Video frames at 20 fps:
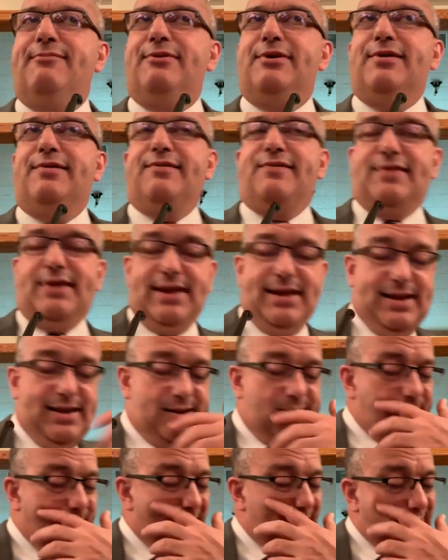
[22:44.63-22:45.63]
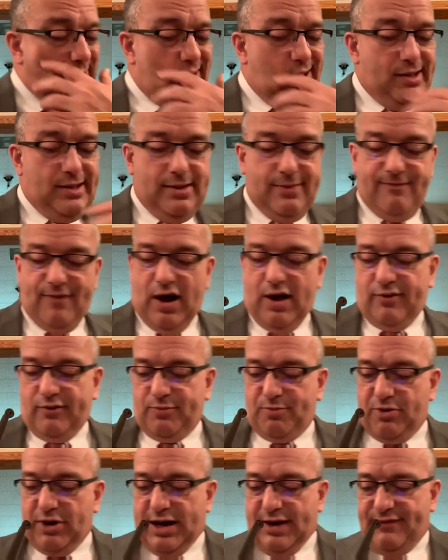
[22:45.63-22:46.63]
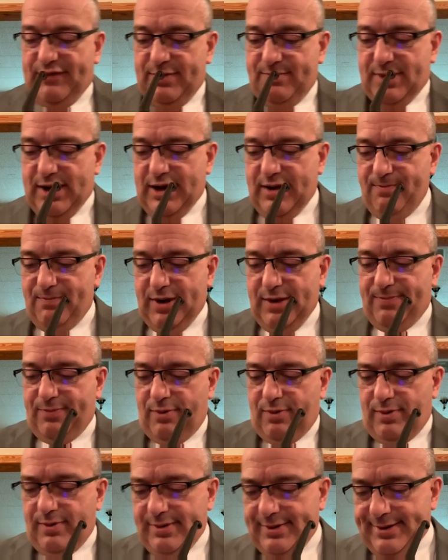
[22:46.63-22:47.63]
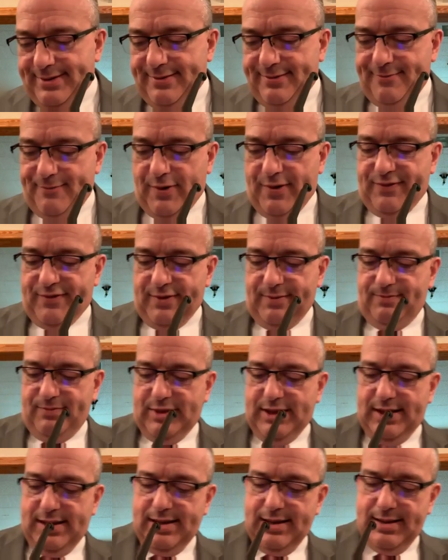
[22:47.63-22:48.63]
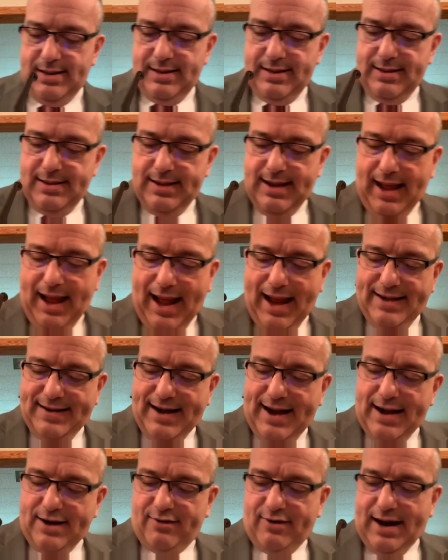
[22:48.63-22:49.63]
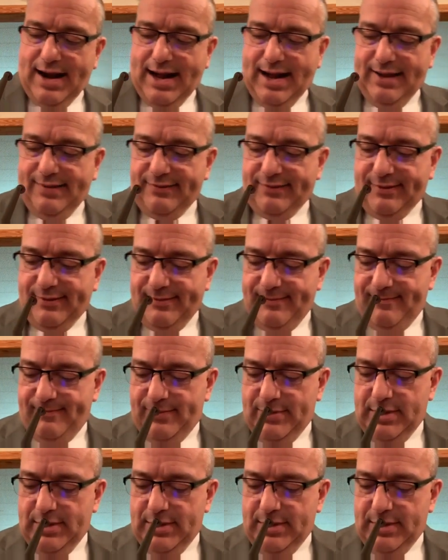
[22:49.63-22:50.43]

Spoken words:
And we done said about the false prophet making people worship the Antichrist.